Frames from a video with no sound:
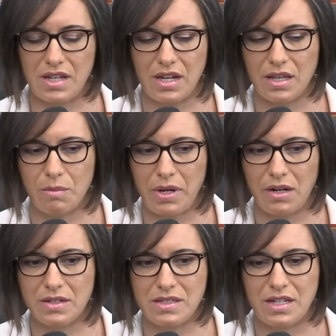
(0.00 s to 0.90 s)
any
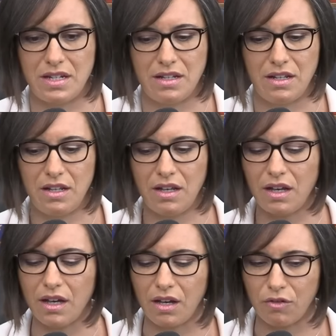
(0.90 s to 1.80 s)
comparison
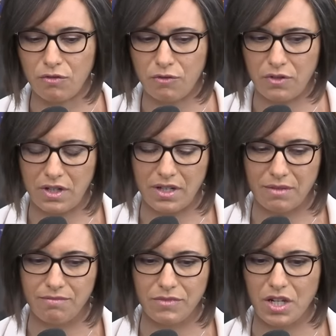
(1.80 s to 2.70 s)
of
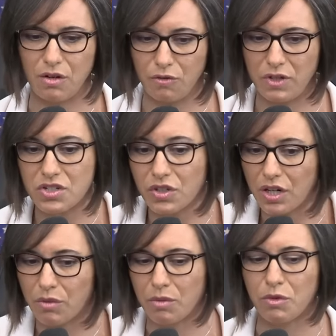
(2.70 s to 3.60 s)
uh, you know facial
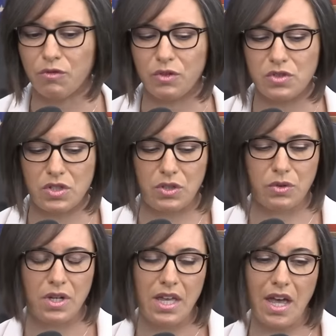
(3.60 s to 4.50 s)
hair removal
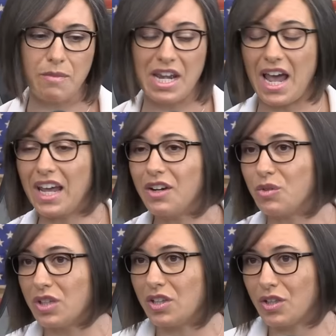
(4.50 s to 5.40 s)
to i mean i had
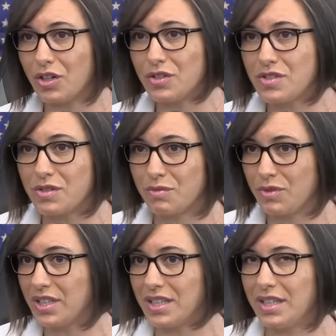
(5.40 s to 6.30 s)
only learned
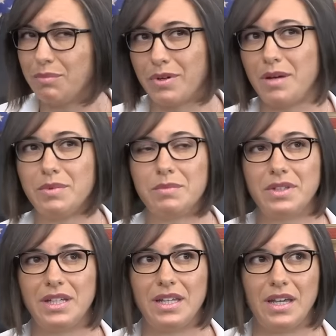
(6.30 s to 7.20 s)
really
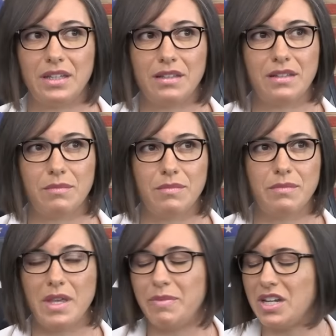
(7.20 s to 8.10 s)
probably a,
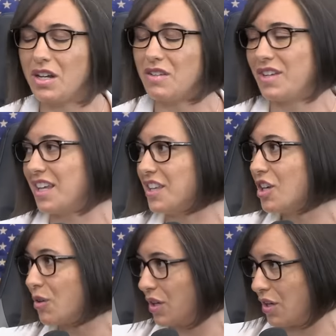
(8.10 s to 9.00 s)
maybe not even a
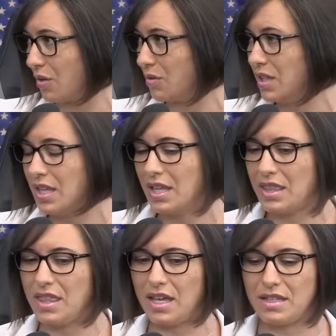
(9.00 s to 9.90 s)
year ago
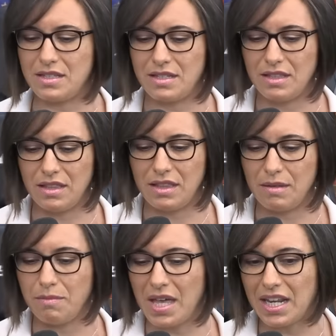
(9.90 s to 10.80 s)
that
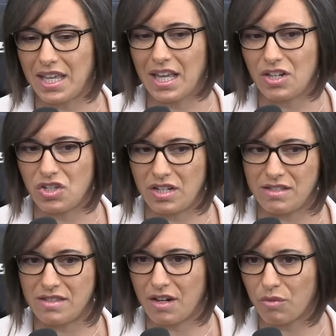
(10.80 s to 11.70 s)
the
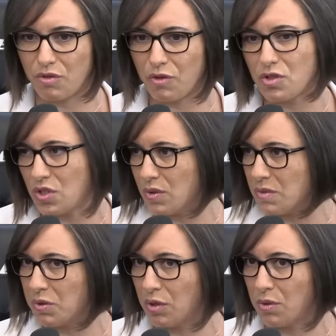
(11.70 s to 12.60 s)
medications that are referred to
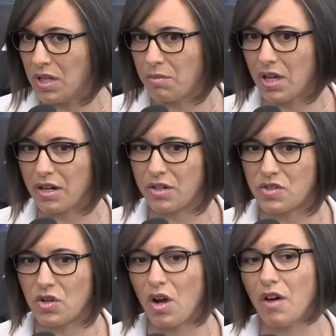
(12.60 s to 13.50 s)
as puberty
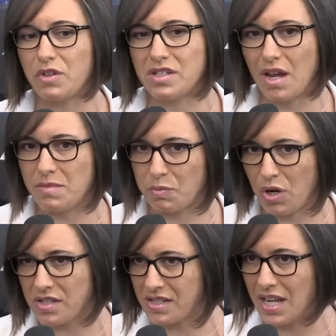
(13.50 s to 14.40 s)
blockers are oftentimes
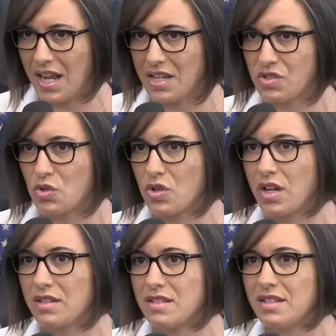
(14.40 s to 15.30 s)
prostate cancer
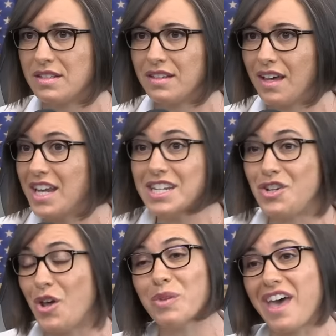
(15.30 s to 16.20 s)
drugs i
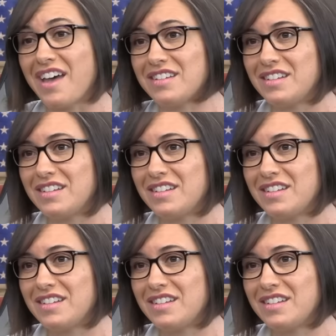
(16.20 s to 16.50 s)
didn't know that